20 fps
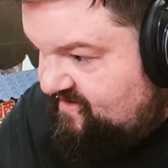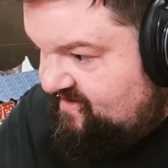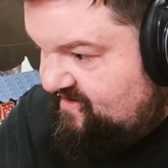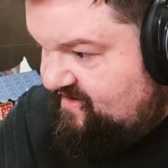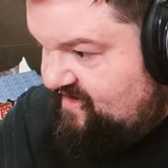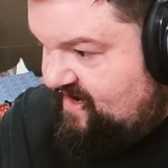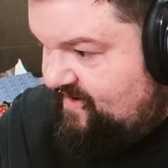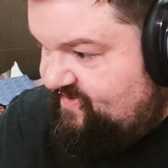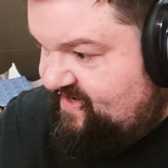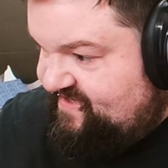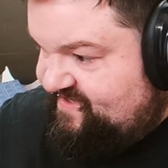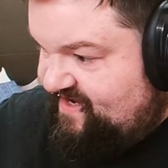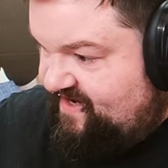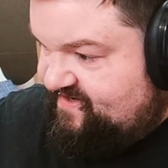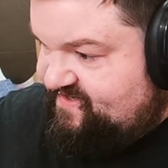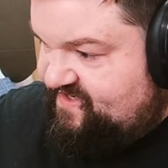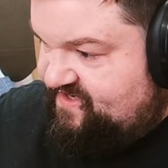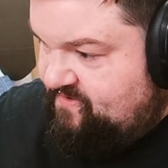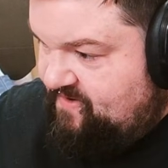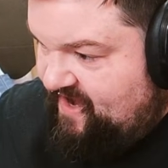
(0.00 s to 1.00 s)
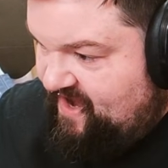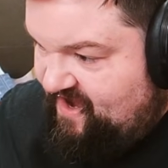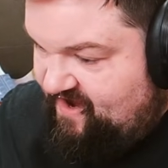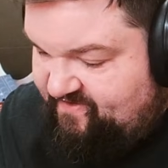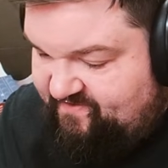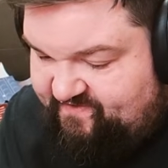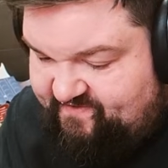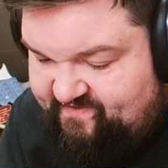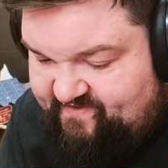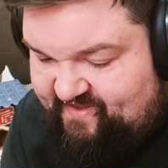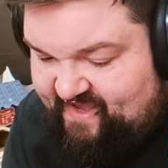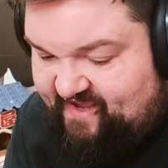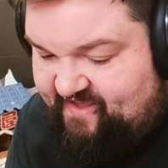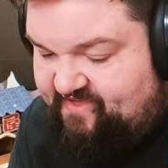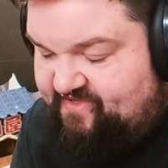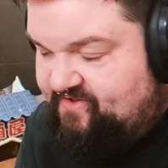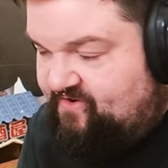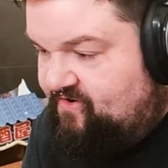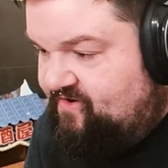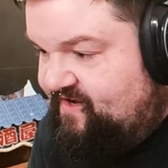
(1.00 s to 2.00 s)
How many decks do you have? Like
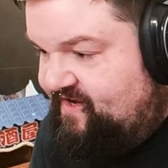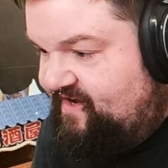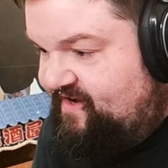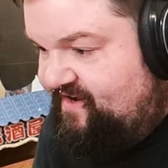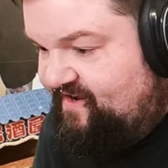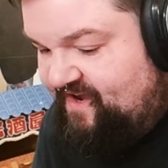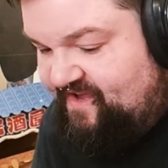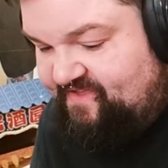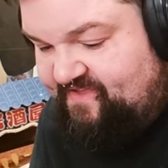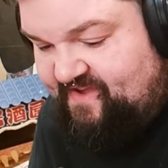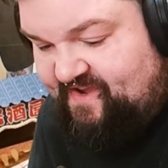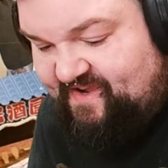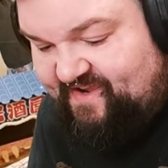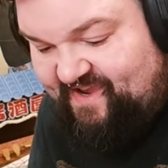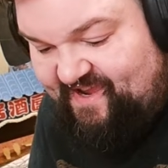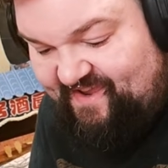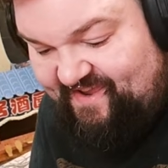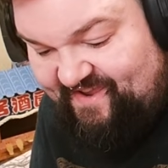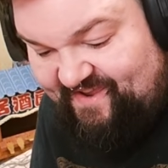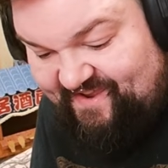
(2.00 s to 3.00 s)
30, I think.